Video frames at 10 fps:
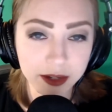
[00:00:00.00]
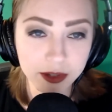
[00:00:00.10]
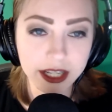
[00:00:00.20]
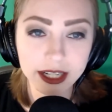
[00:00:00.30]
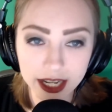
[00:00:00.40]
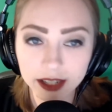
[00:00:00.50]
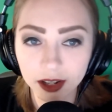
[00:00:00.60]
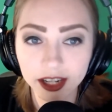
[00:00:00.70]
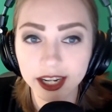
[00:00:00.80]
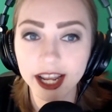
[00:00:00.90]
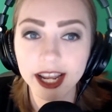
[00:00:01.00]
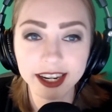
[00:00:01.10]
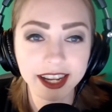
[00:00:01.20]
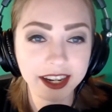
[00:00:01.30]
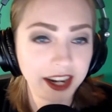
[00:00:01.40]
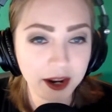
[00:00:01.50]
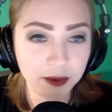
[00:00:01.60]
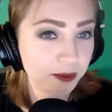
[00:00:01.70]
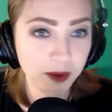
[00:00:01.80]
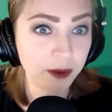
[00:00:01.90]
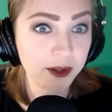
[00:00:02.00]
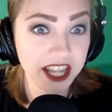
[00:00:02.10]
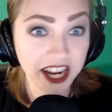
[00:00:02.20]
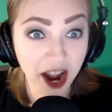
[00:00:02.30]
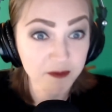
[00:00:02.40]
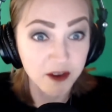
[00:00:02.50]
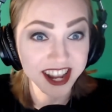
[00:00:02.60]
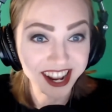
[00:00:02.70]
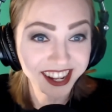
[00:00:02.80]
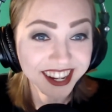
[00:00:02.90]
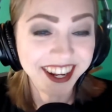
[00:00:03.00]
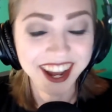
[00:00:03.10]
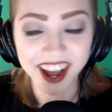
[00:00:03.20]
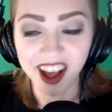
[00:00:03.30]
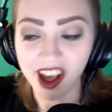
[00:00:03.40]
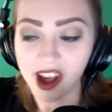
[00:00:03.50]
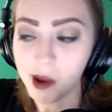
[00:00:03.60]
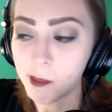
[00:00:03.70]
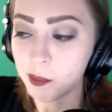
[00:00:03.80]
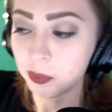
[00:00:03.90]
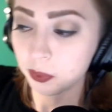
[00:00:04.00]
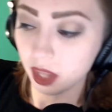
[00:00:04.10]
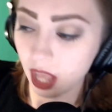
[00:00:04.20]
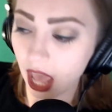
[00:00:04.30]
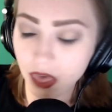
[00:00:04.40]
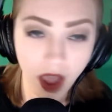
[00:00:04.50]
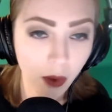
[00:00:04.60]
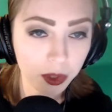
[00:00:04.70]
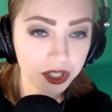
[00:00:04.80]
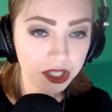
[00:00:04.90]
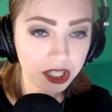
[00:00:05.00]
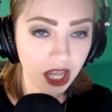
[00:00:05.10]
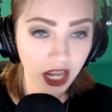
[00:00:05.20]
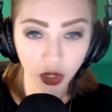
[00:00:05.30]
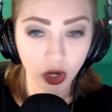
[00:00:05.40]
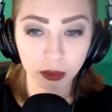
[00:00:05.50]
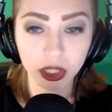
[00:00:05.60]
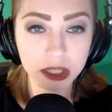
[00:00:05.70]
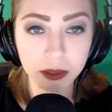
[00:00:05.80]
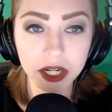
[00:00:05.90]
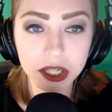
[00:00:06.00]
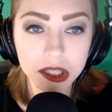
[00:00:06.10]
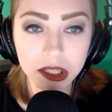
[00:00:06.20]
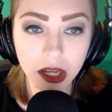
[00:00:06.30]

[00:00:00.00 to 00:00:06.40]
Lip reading: It was like 10 o'clock at night, and I was like, I'm ready. Um, and that was an incredible experience.